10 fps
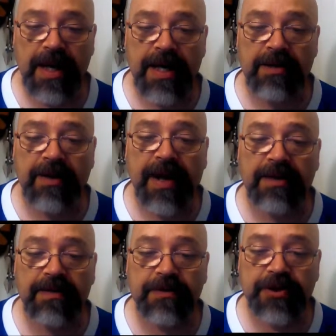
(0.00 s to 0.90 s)

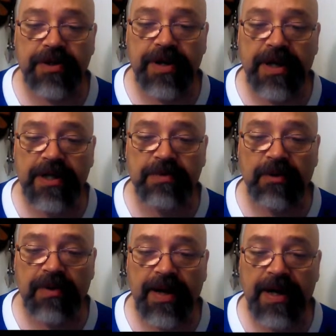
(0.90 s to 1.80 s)
interactive journey
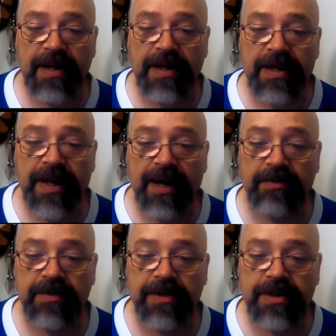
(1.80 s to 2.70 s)
exploring alien
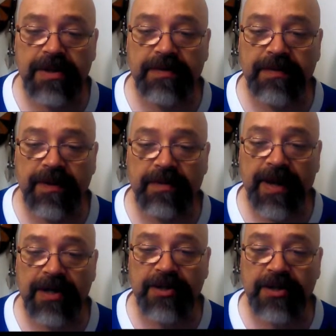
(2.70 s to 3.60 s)
encounters from
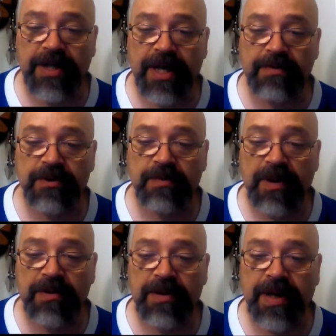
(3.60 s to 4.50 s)
ancient times to
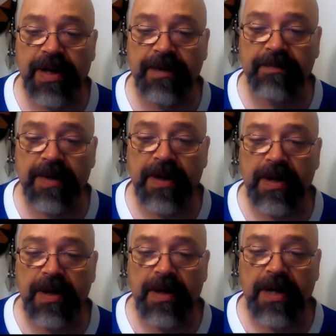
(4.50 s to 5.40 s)
modern day.
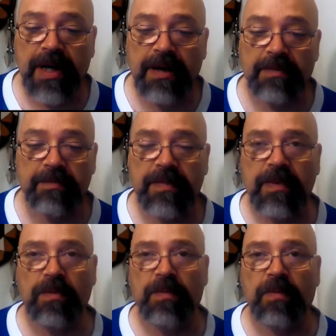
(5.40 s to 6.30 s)

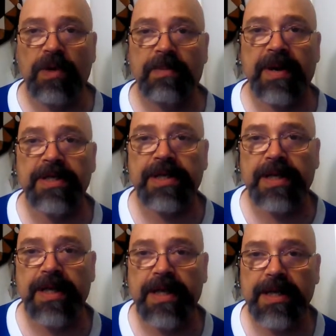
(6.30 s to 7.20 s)
What it
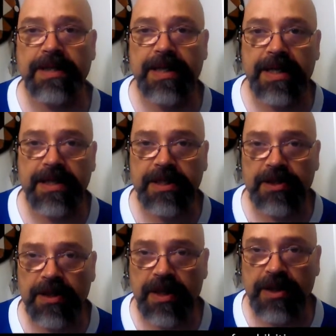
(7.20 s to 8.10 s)
basically
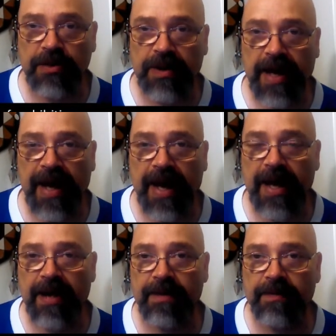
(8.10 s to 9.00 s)
is it's going to
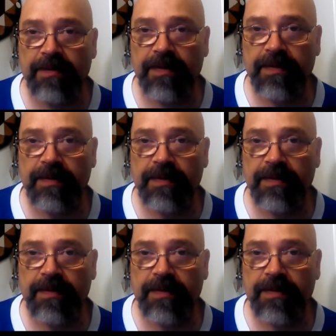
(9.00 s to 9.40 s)
have